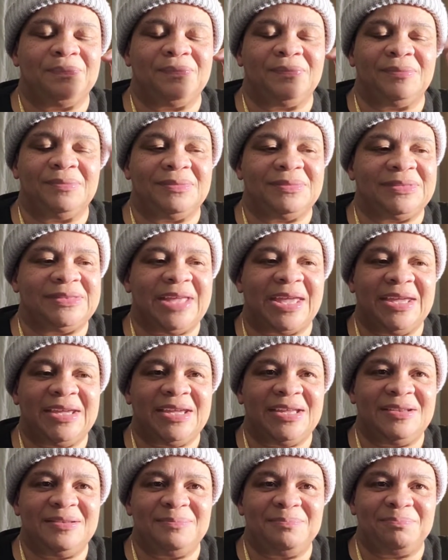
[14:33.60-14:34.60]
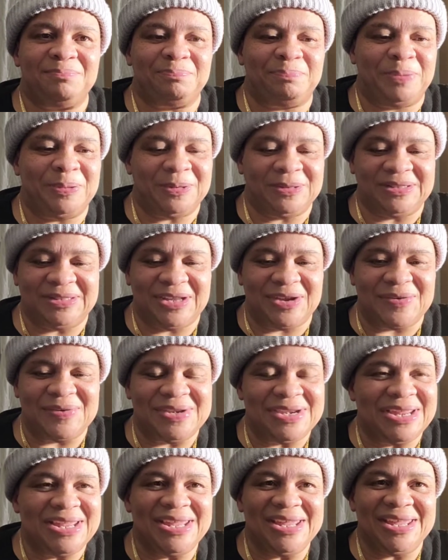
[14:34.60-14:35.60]
they can put their
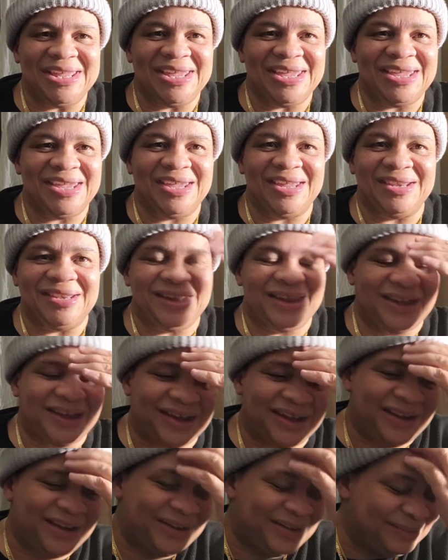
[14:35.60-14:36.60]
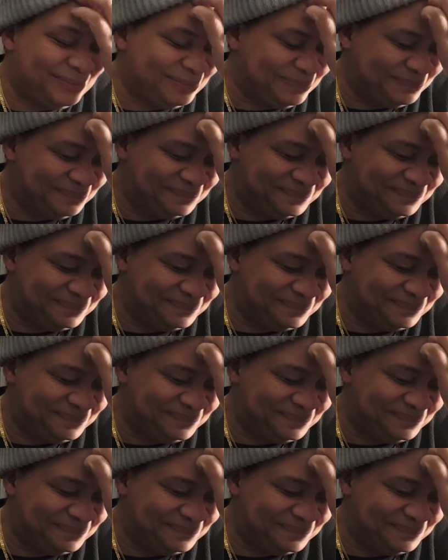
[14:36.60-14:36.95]
knee in um